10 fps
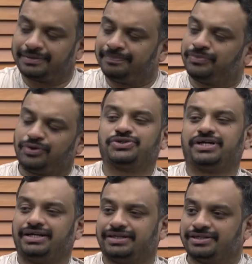you
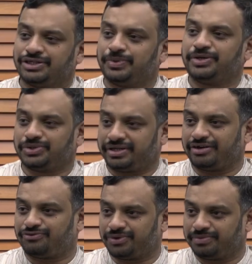studied the situation there
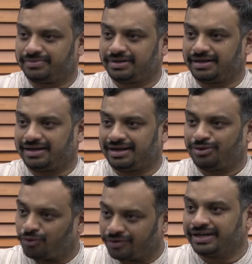for
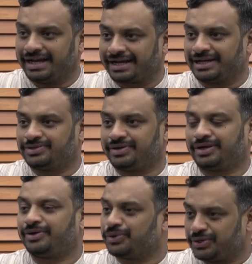over the decades right
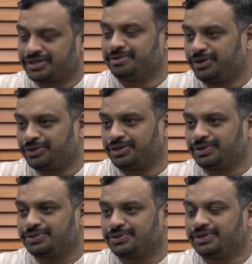now, and you've written about it
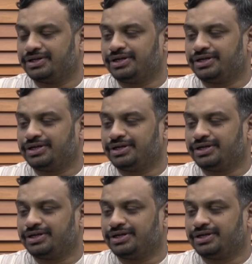also.